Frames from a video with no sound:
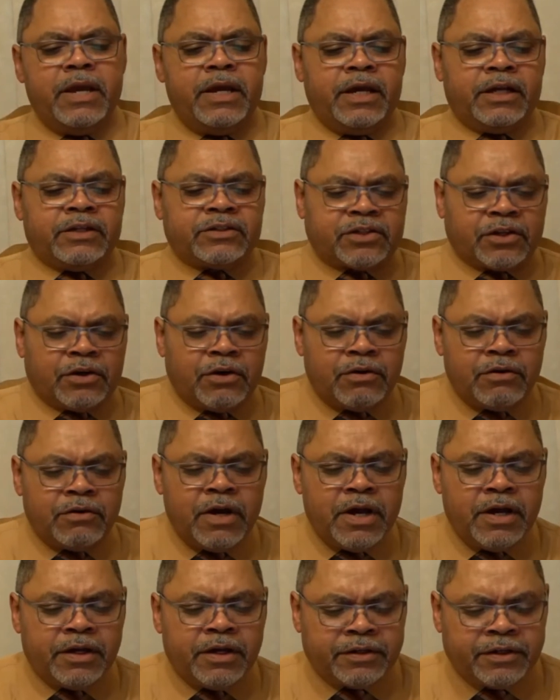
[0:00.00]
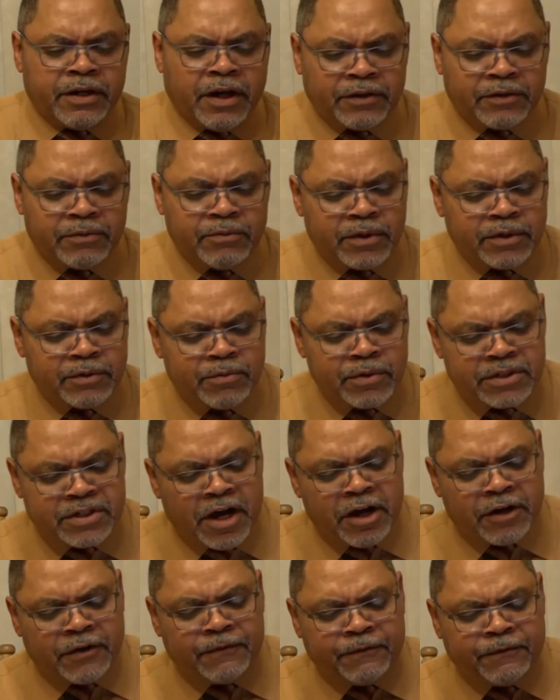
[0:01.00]
And so another one was
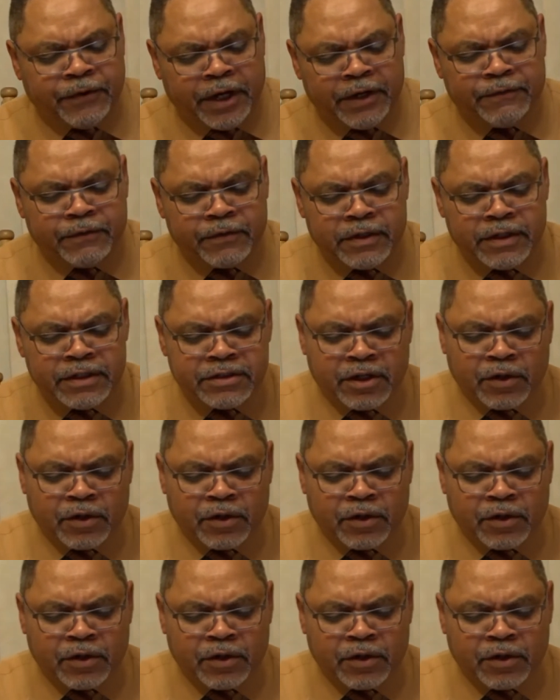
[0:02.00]
unfaithfulness,